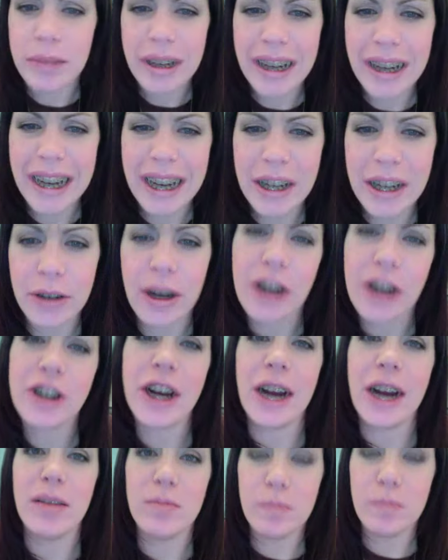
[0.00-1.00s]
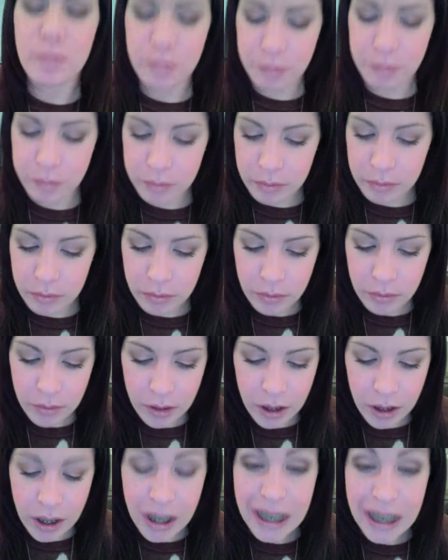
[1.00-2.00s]
I tried.
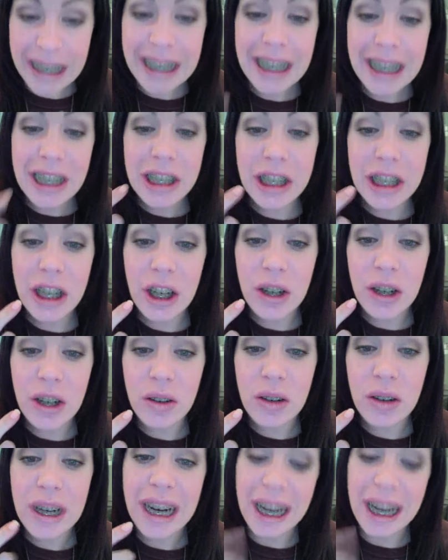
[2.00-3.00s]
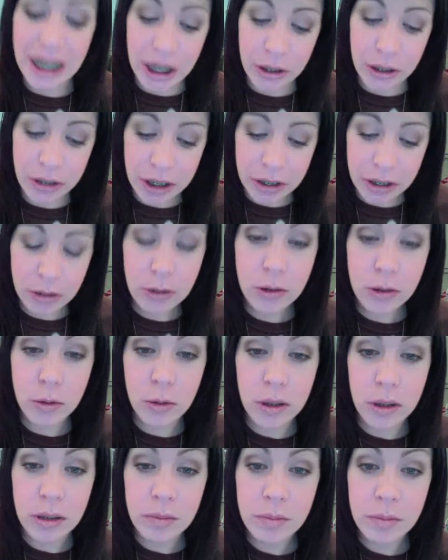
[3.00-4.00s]
So I use this little
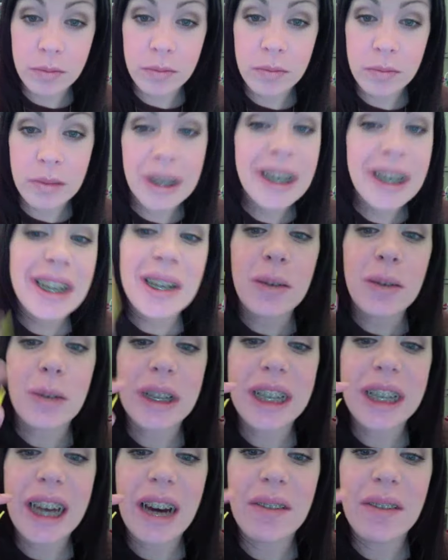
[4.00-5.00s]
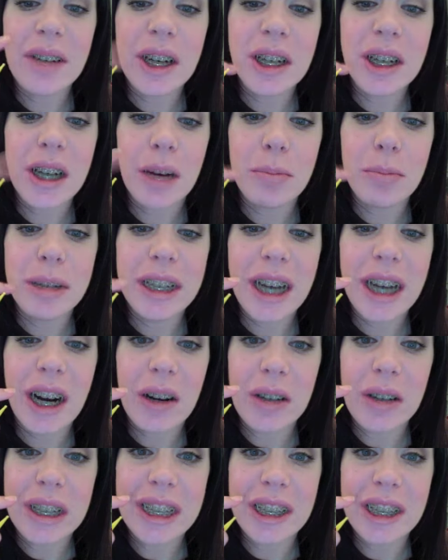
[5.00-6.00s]
tool. Once I have it hooked up and
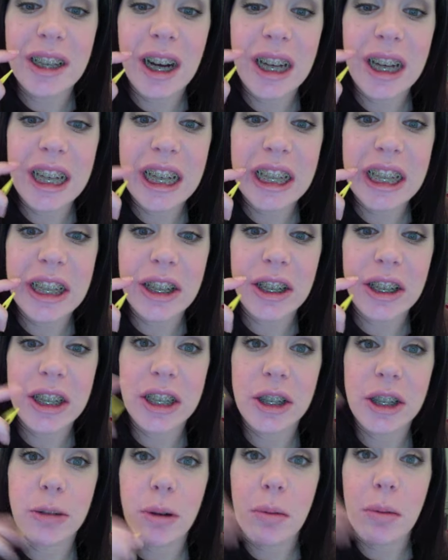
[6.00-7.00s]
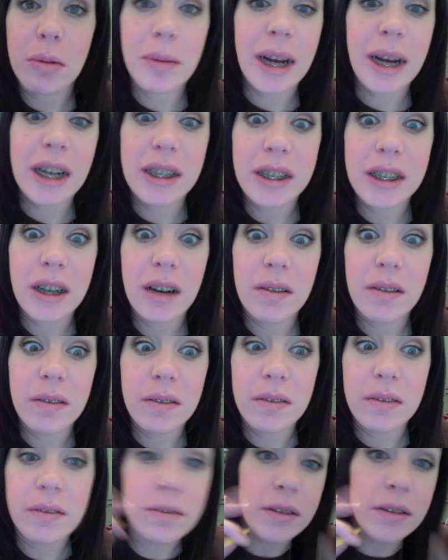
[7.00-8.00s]
down, it's a lot easier because your rubber band's not
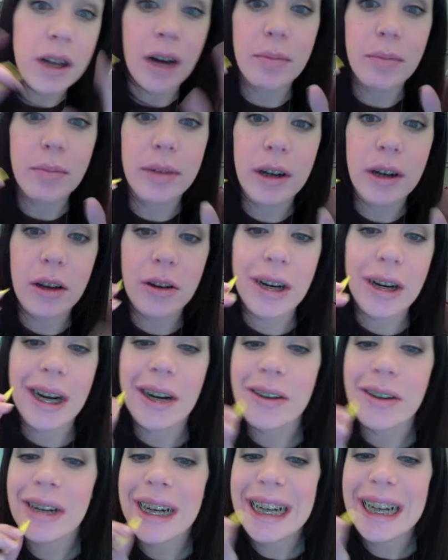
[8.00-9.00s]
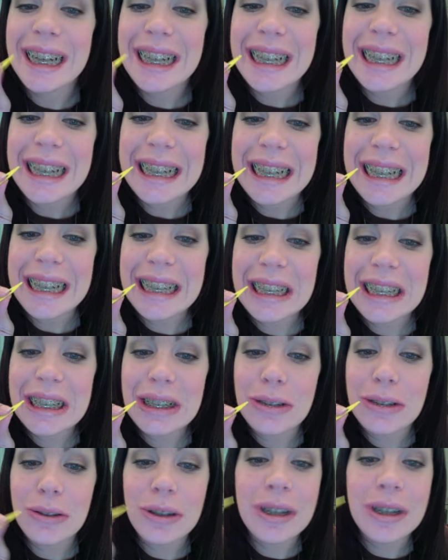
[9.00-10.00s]
flopping all around. I take this
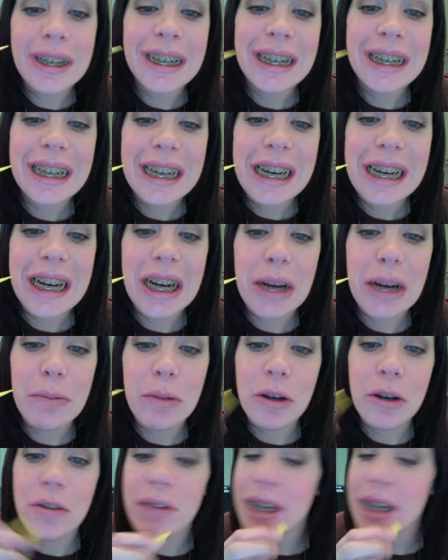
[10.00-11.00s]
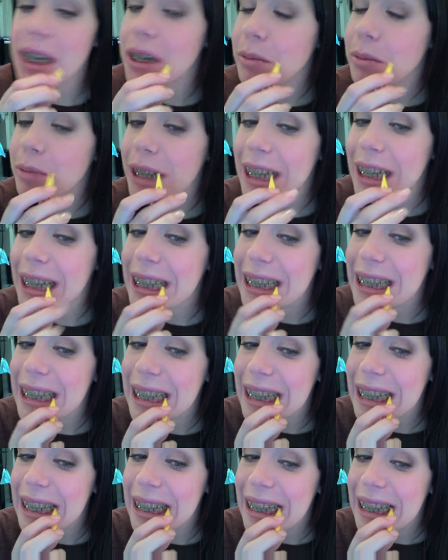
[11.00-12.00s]
tool and I move it into place.
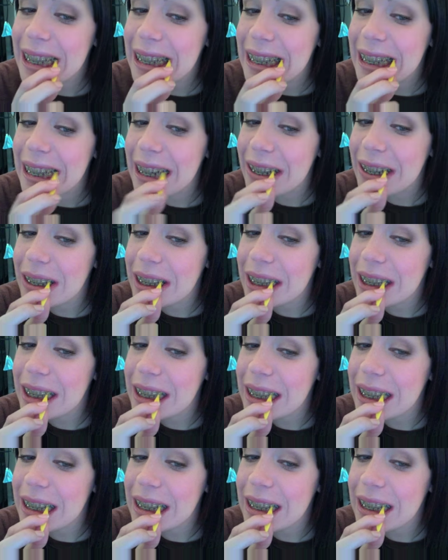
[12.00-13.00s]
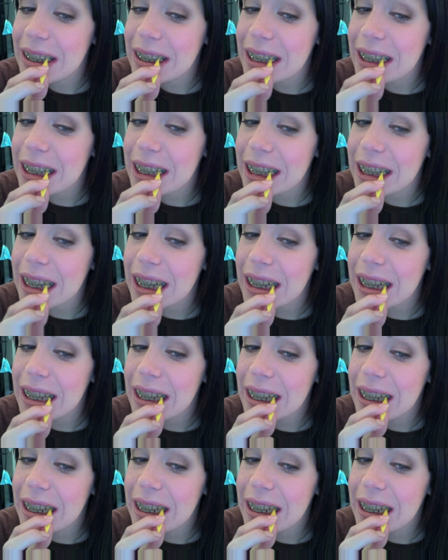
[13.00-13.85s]
I would do the same thing on this side.